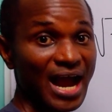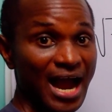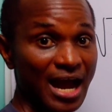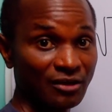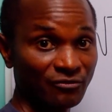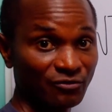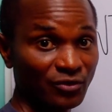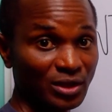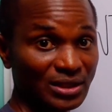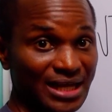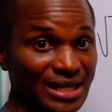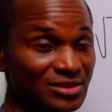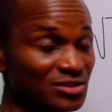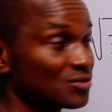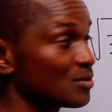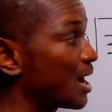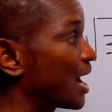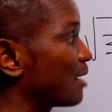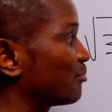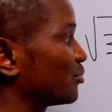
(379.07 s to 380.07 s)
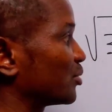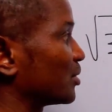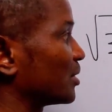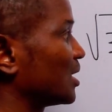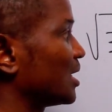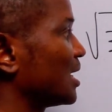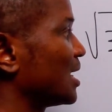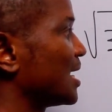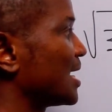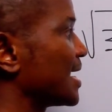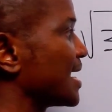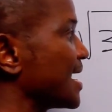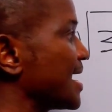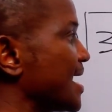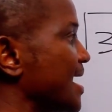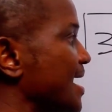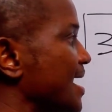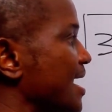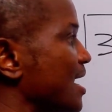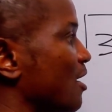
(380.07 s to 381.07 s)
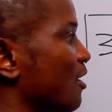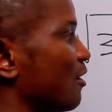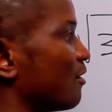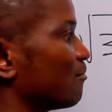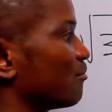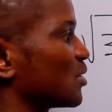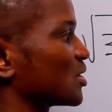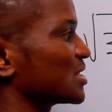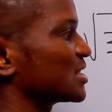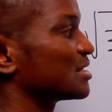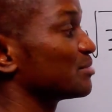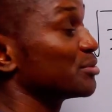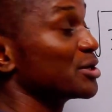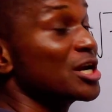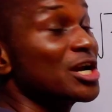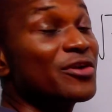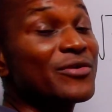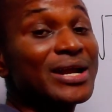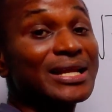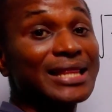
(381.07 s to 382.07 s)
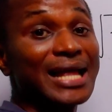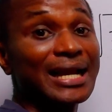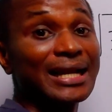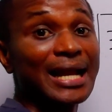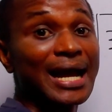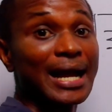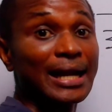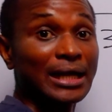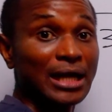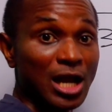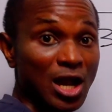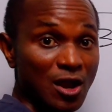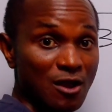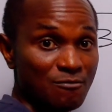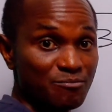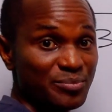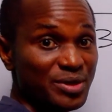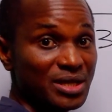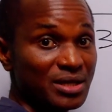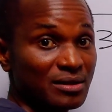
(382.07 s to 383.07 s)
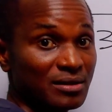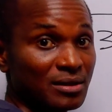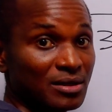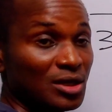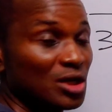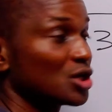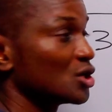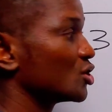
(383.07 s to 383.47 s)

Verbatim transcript: And for that to happen, a must be greater than b.